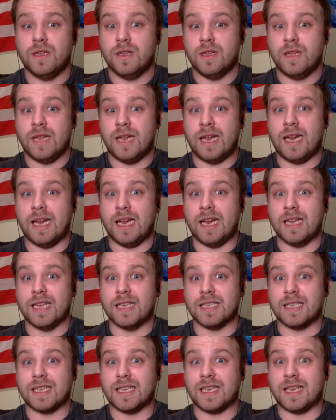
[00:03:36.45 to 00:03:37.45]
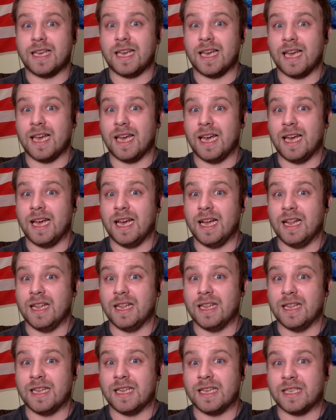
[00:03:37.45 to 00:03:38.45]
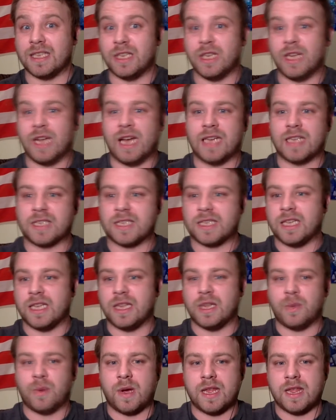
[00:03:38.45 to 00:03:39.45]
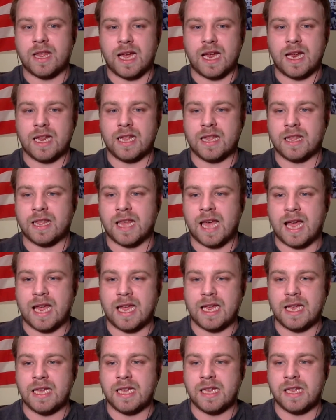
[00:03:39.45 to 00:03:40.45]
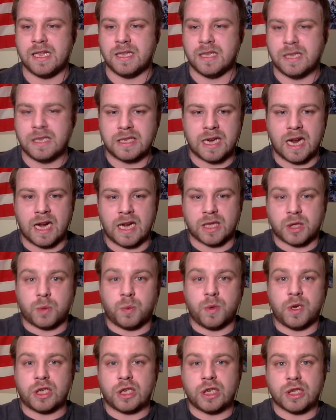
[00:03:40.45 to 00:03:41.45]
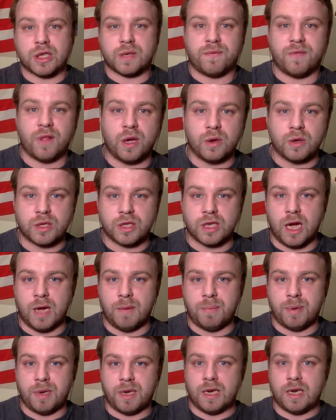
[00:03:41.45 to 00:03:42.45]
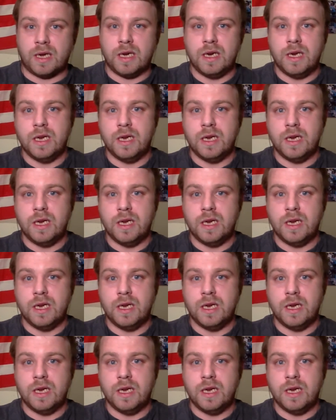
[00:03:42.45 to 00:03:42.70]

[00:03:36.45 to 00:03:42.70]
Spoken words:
He is killing this. And you guys see the way that he's kind of switching his flows up. And